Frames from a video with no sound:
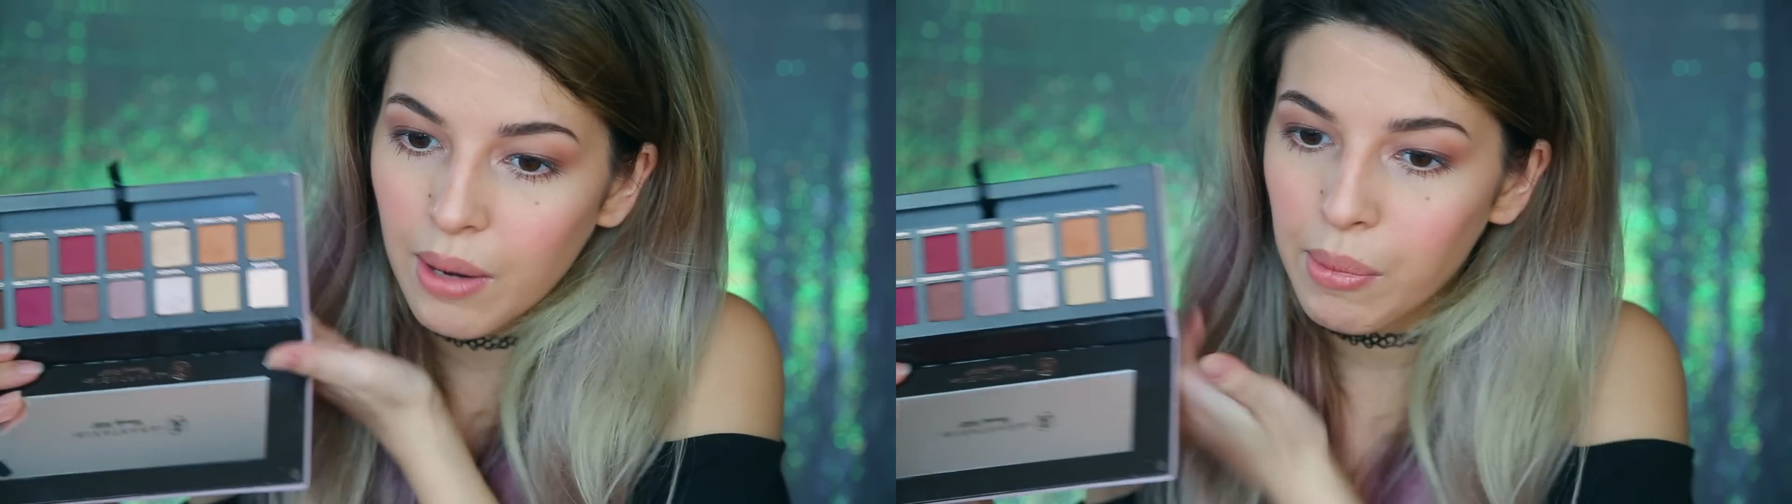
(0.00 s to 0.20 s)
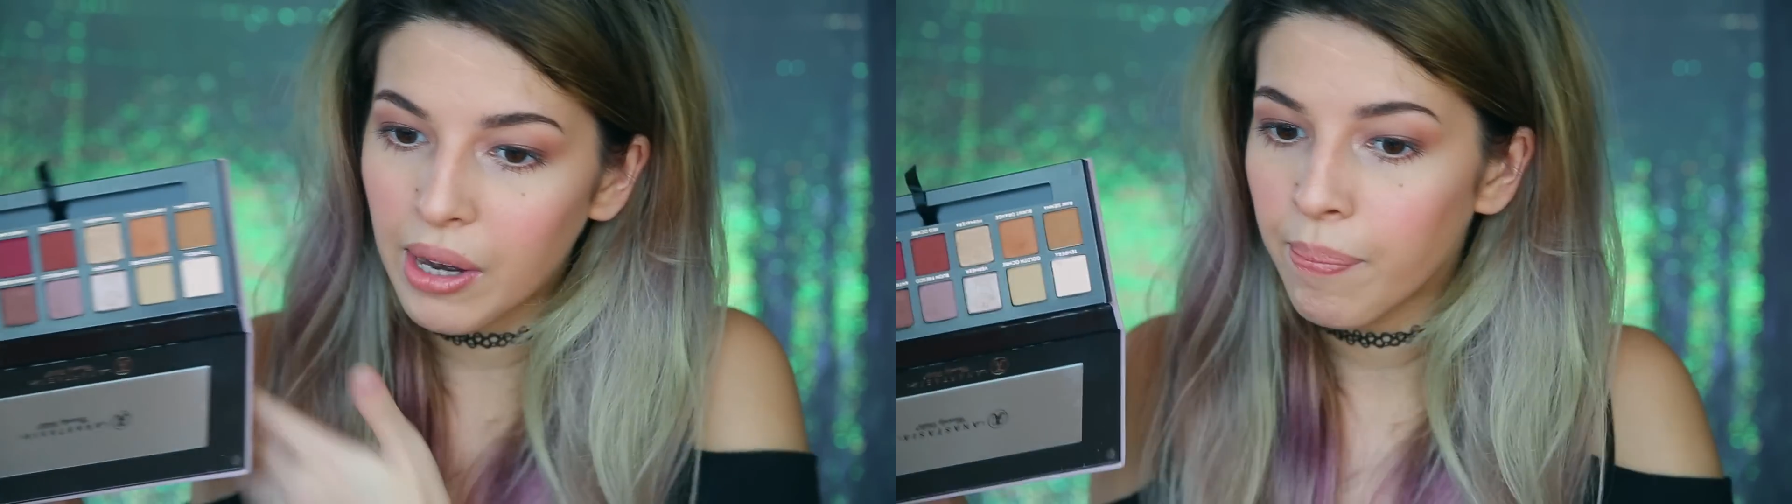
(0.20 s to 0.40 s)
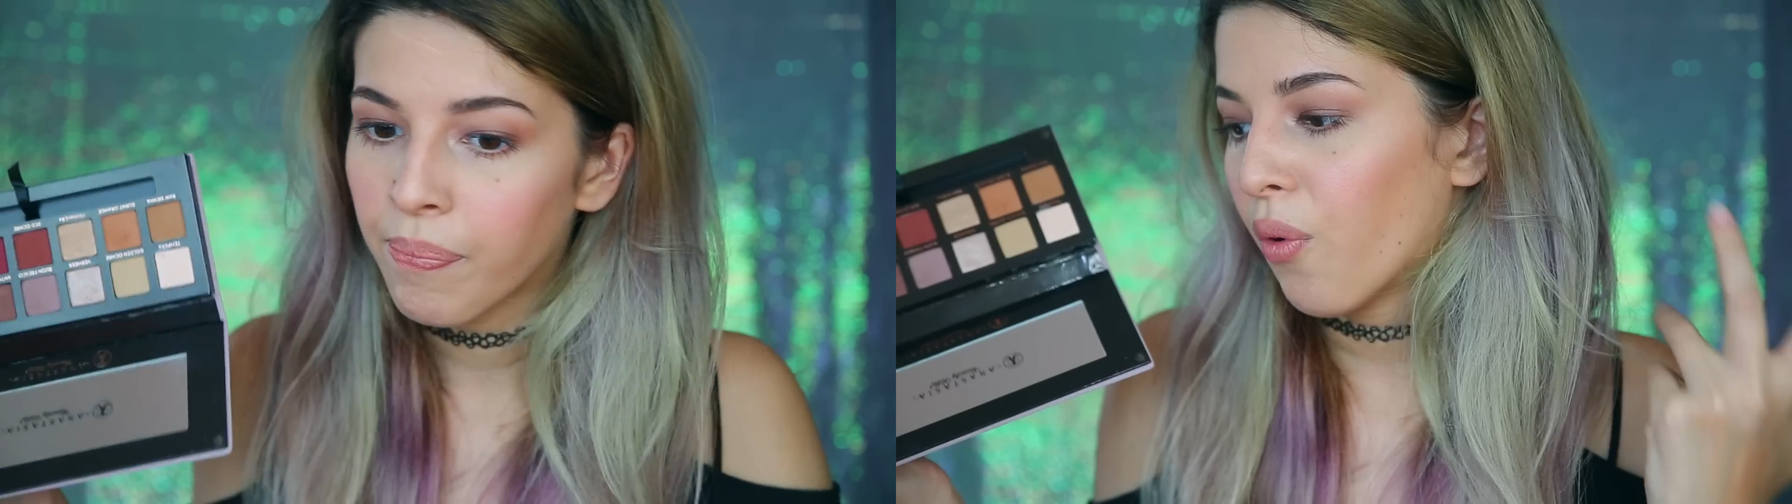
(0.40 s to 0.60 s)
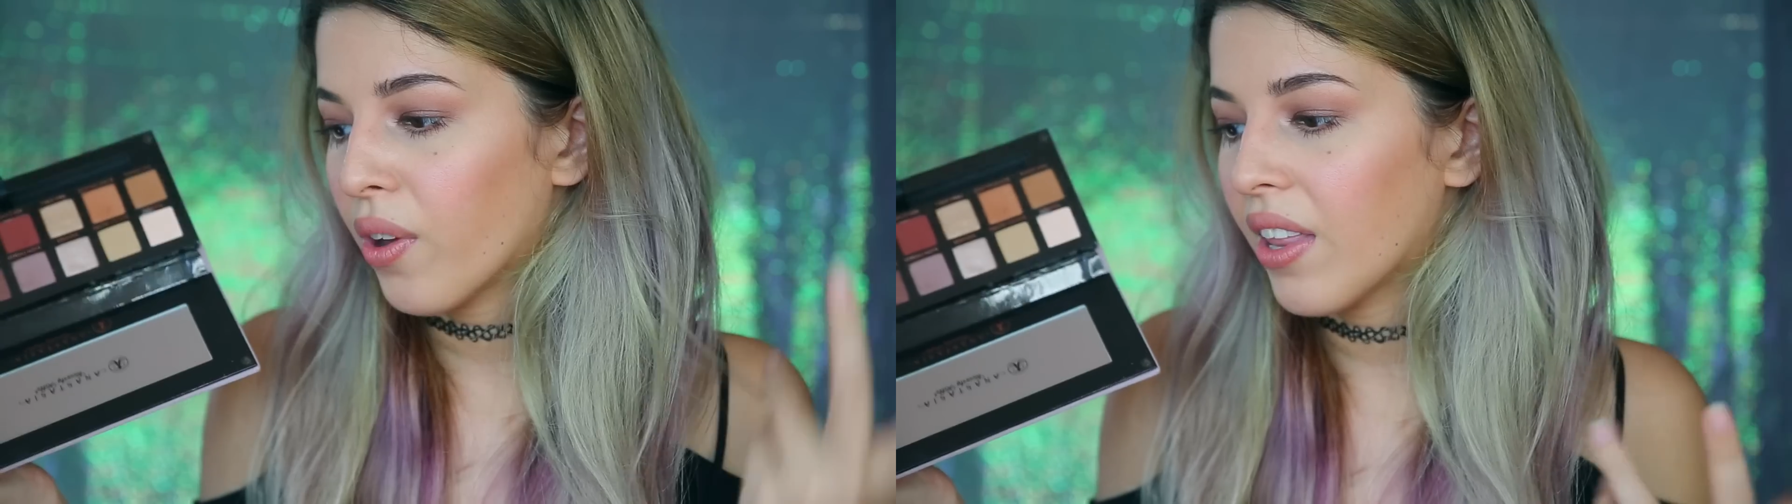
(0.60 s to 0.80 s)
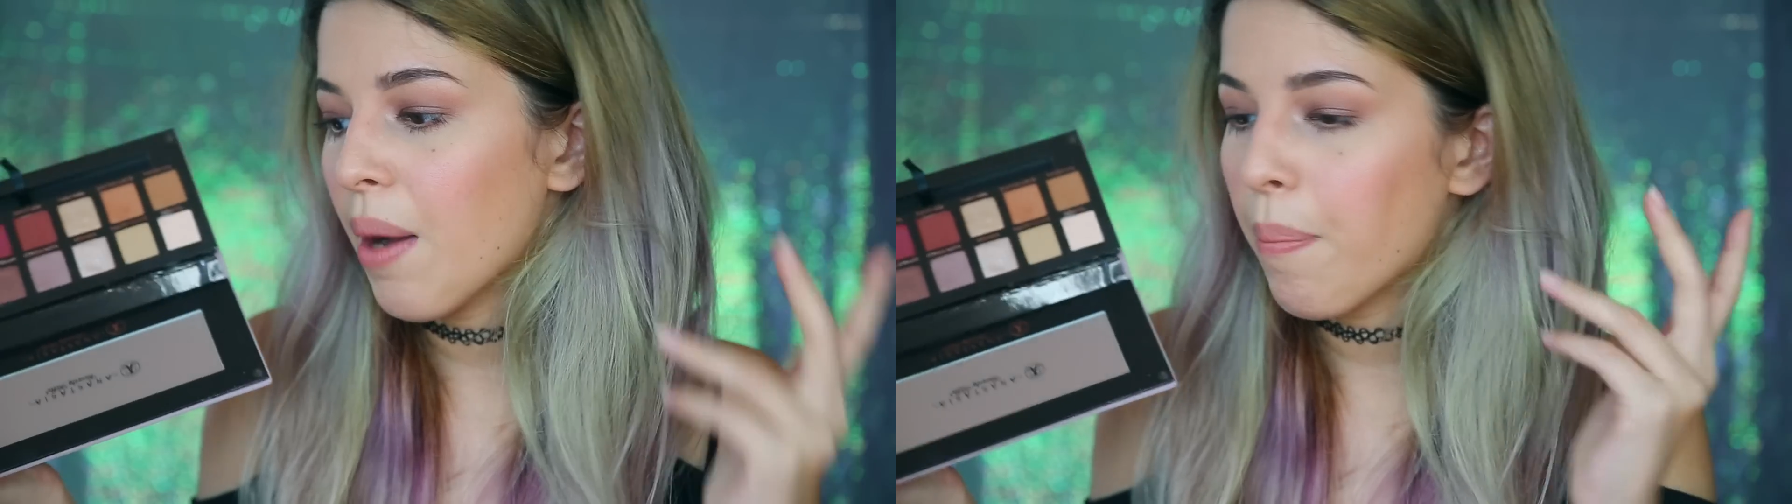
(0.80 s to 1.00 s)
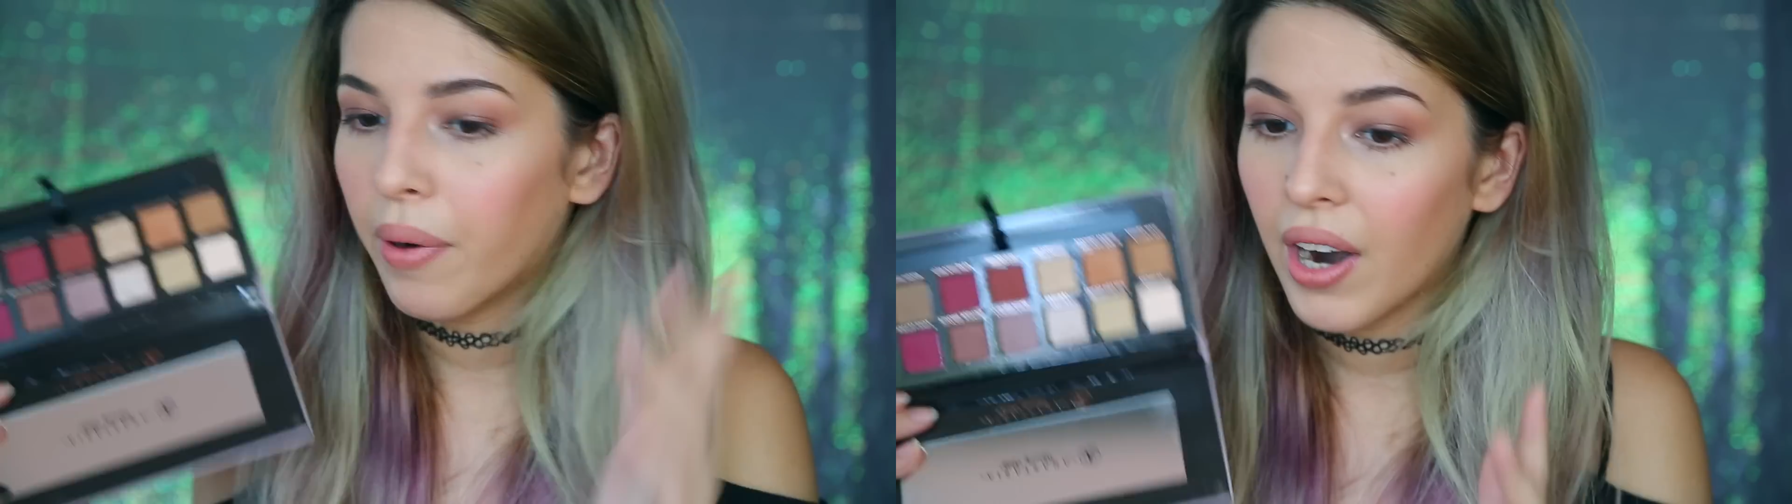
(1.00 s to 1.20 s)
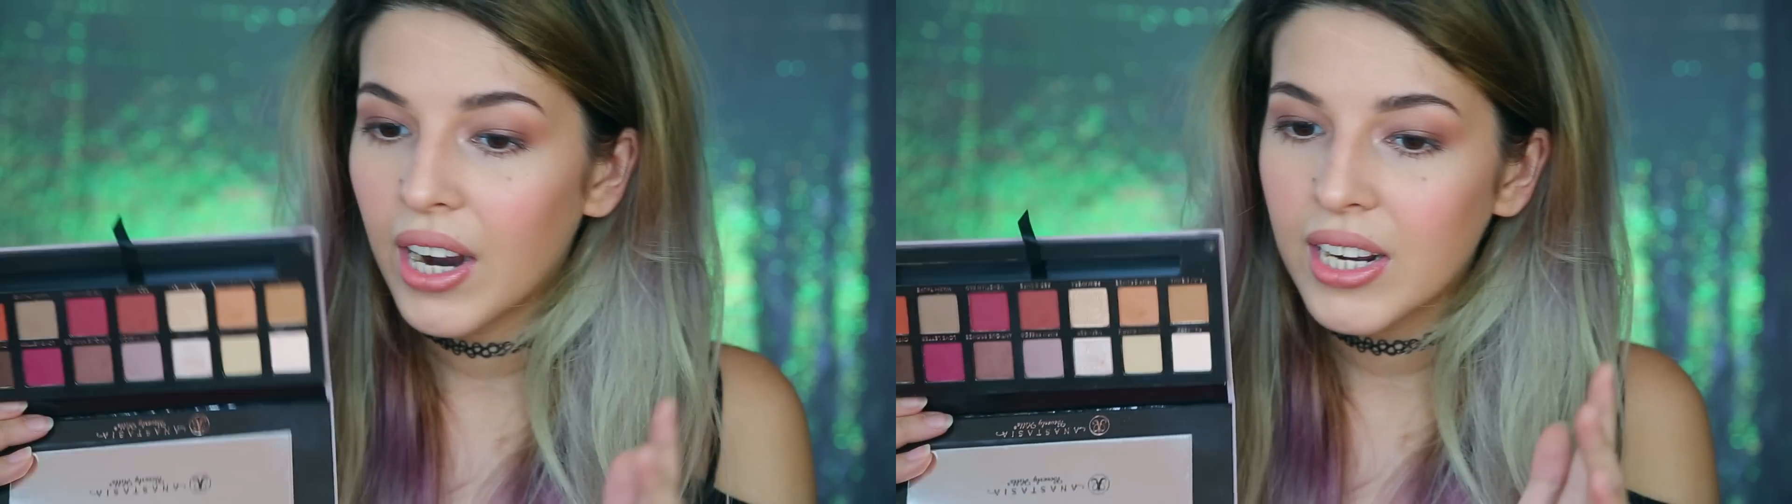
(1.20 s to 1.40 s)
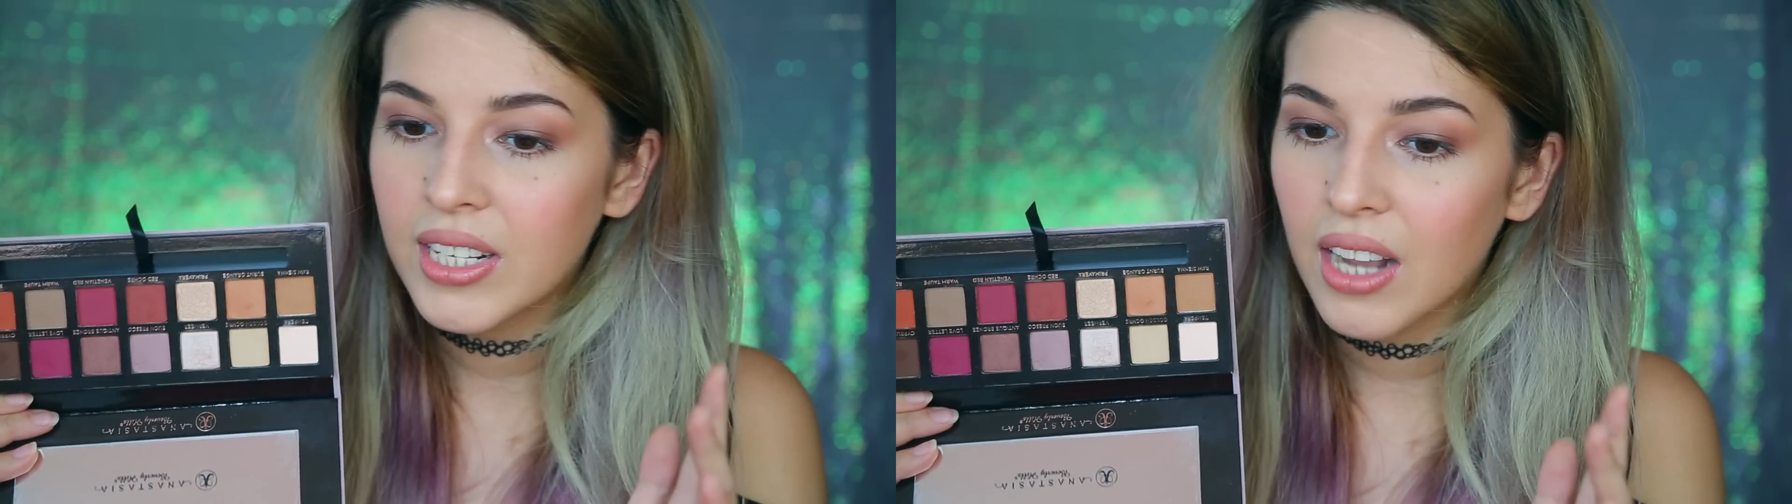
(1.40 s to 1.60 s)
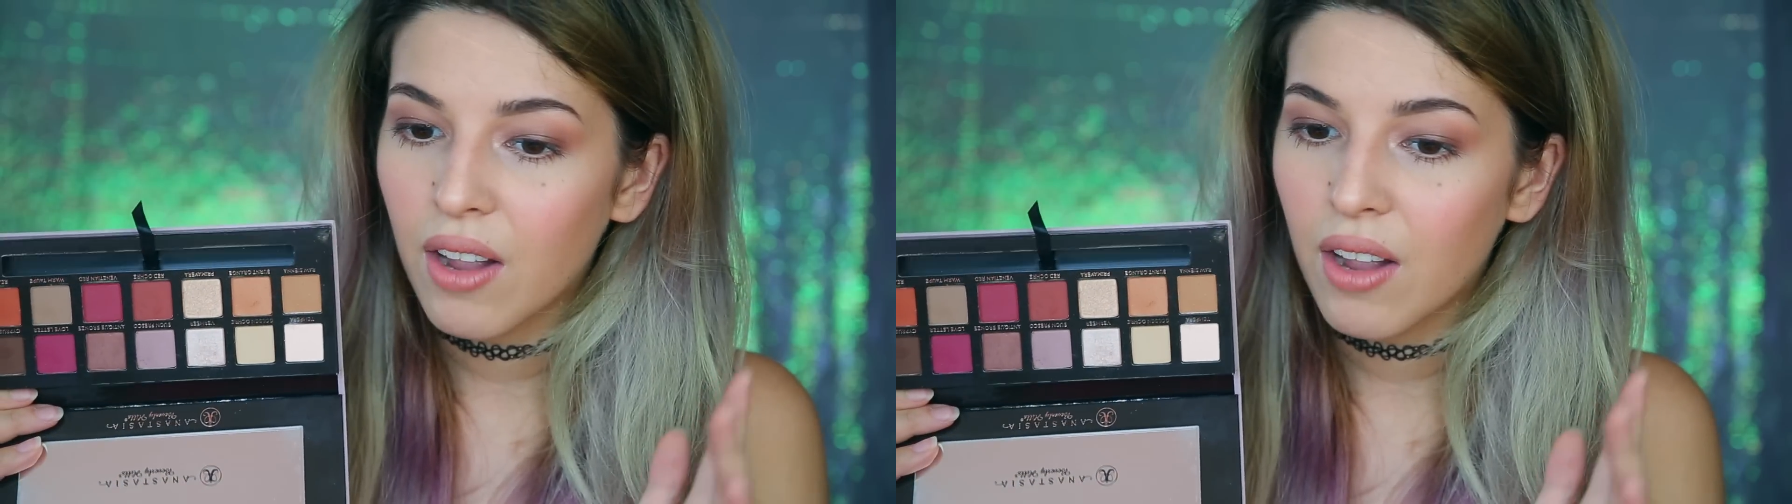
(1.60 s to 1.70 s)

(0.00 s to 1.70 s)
I mean, for that price